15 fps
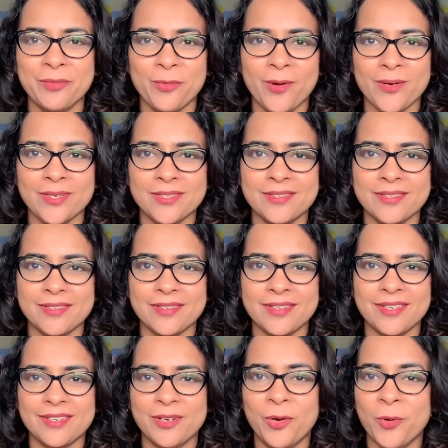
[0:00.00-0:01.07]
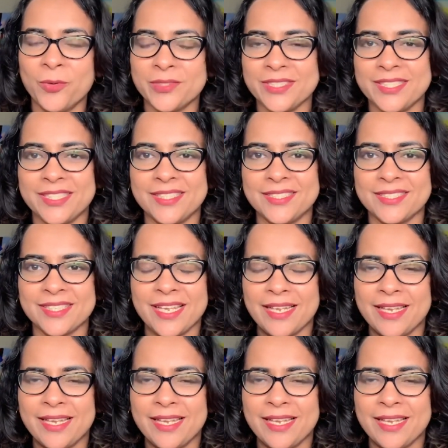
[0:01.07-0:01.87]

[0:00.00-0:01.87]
what a horse is,